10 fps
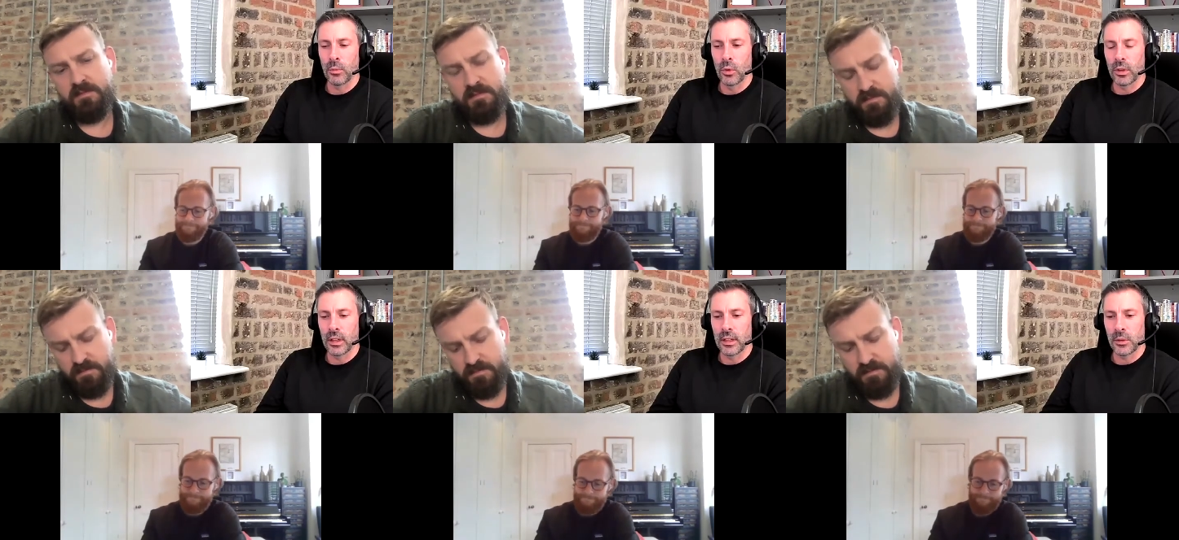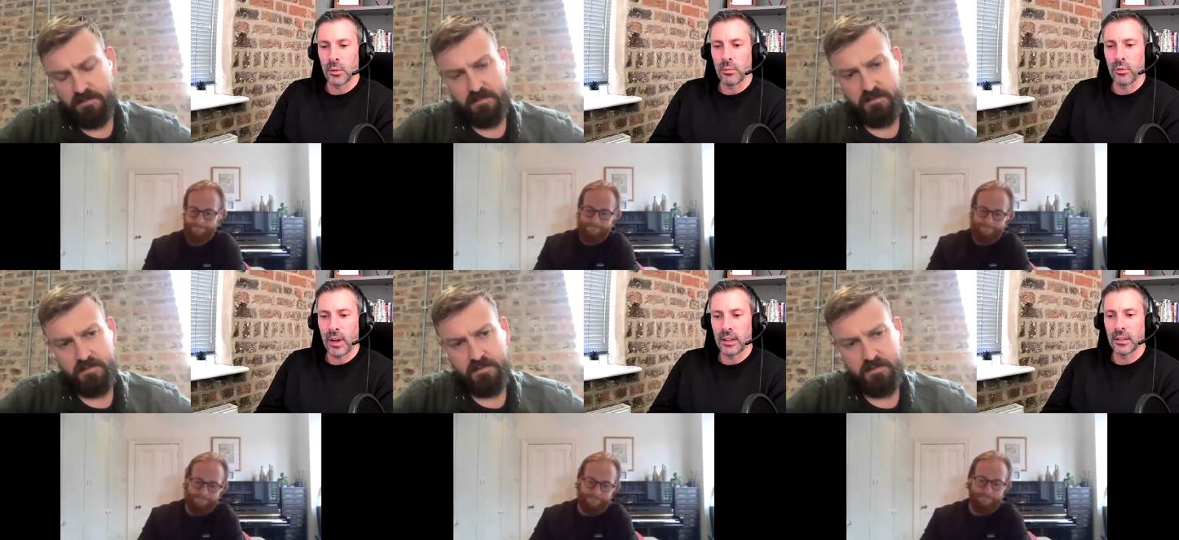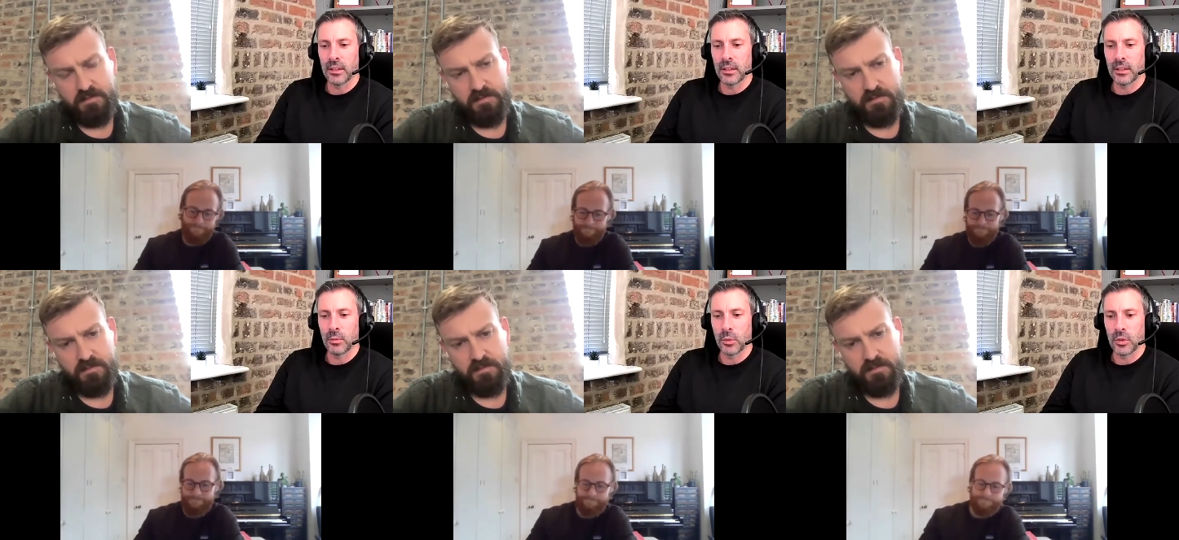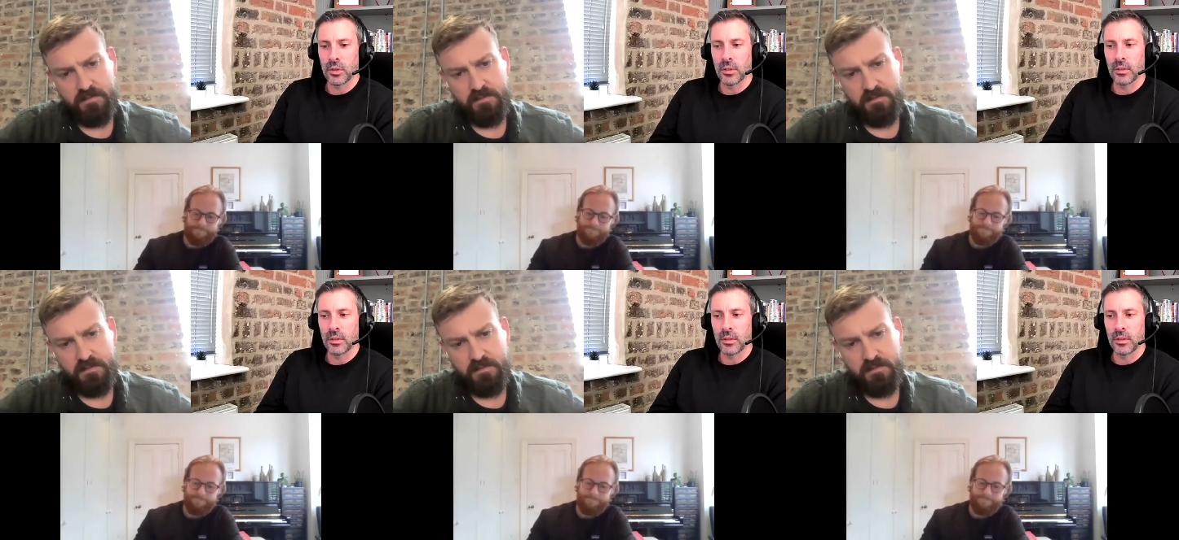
Speaker 1: walking into a brand would